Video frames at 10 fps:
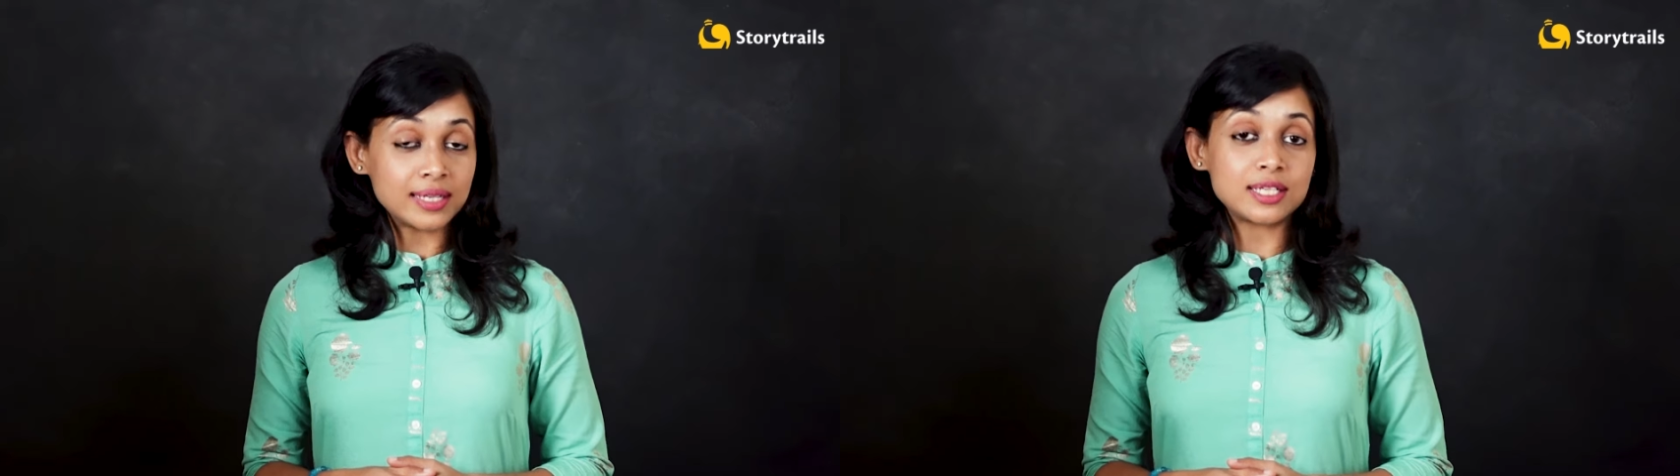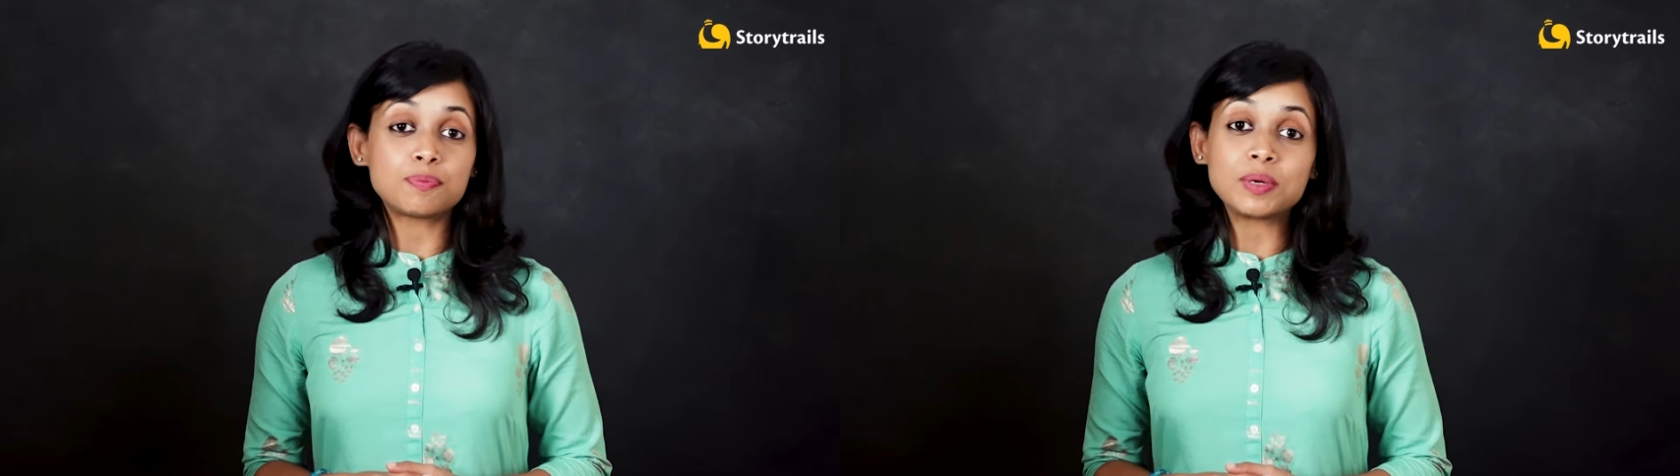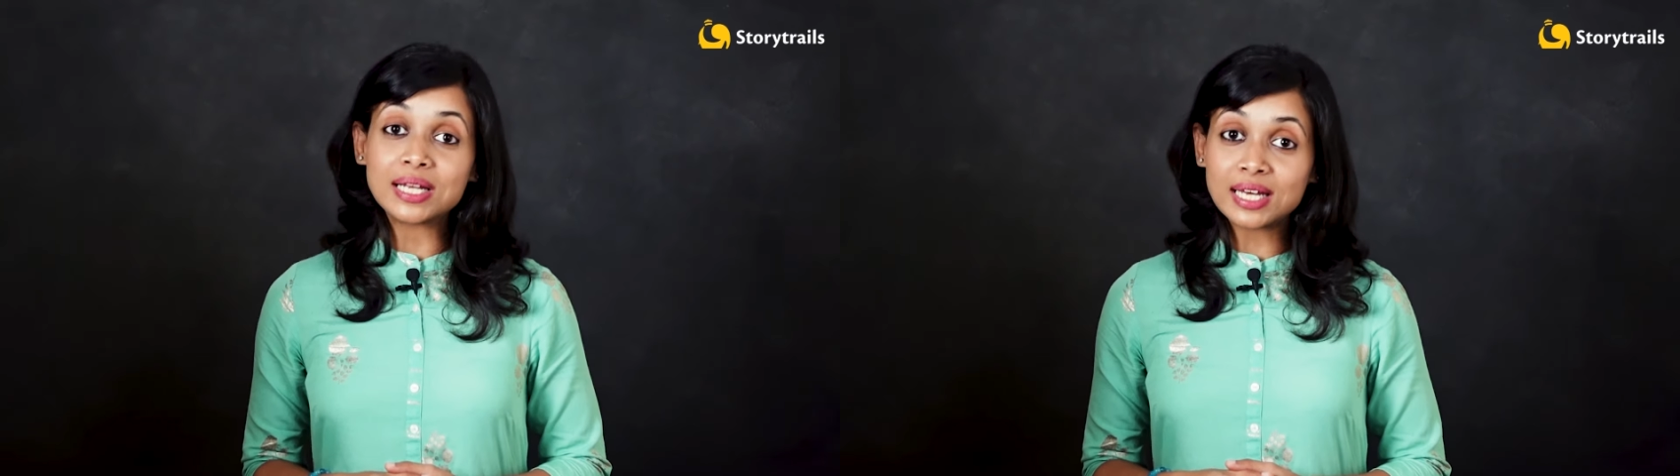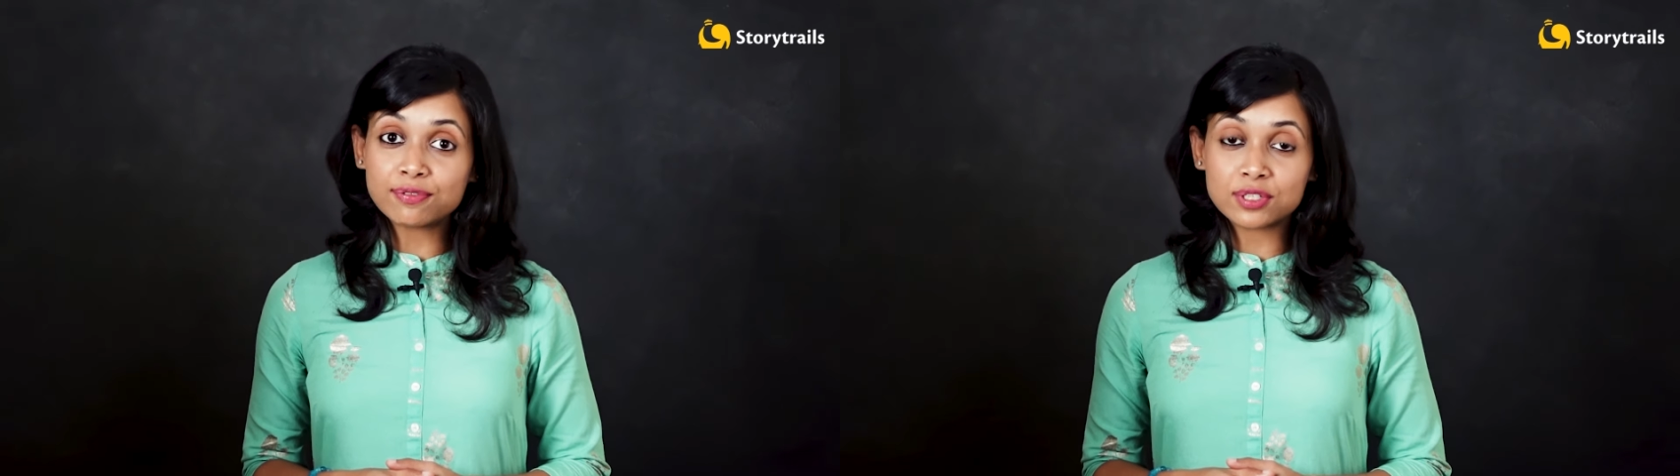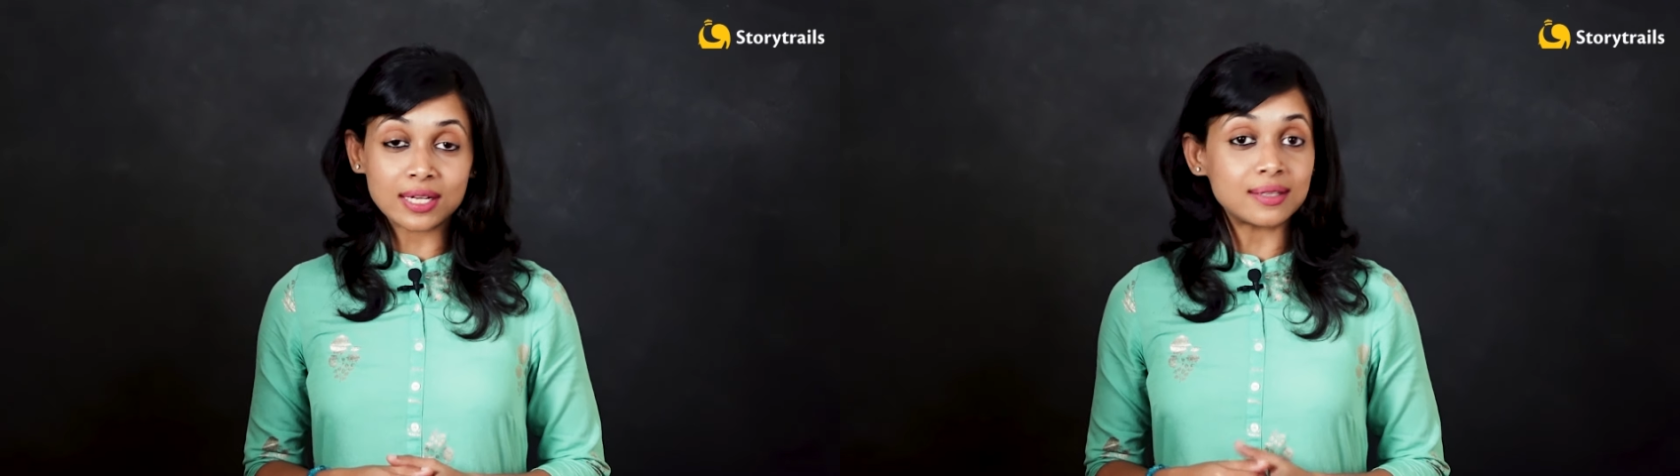It is
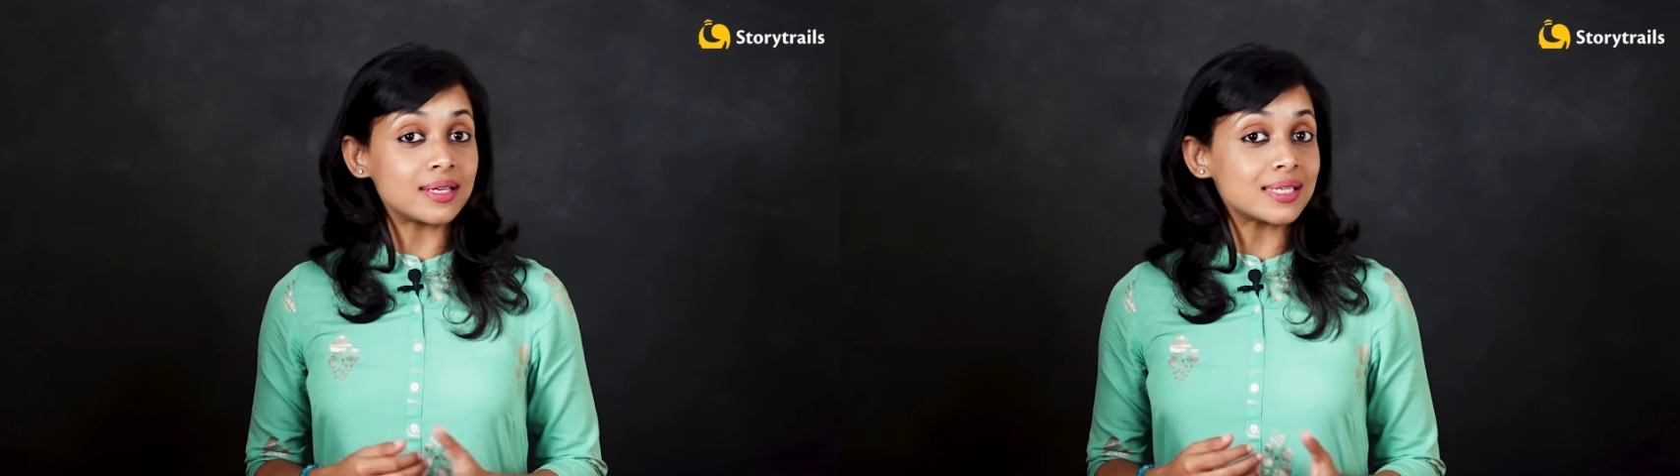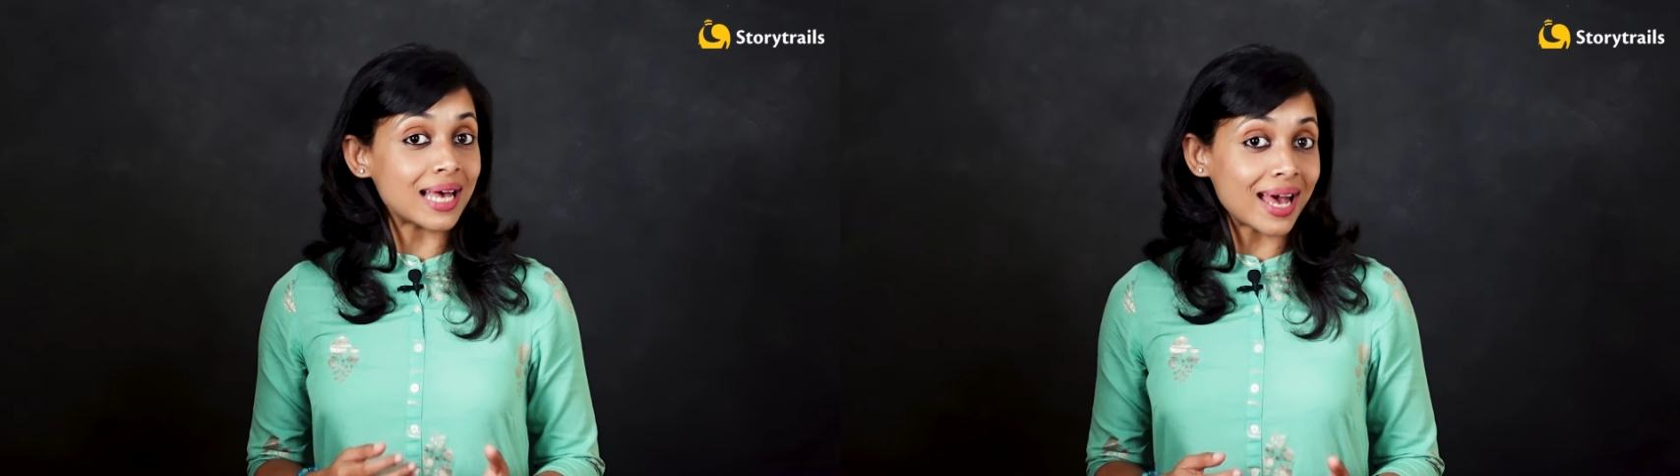believed that this